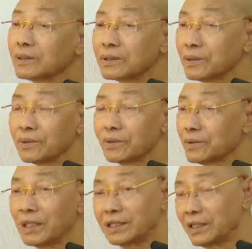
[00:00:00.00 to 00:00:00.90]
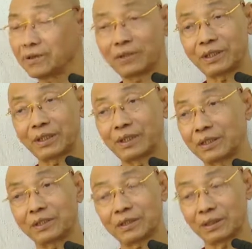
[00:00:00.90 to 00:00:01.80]
so such a question
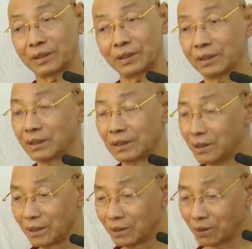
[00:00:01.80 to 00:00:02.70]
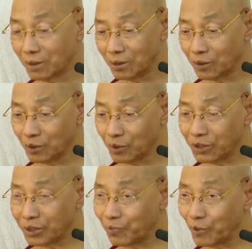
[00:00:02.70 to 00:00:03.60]
is,
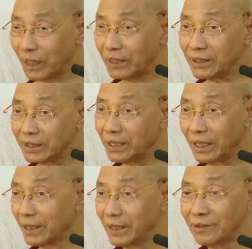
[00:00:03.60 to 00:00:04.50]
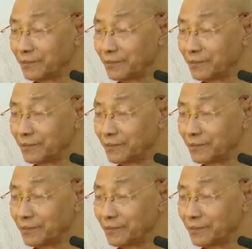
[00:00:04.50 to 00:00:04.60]
which point jhana?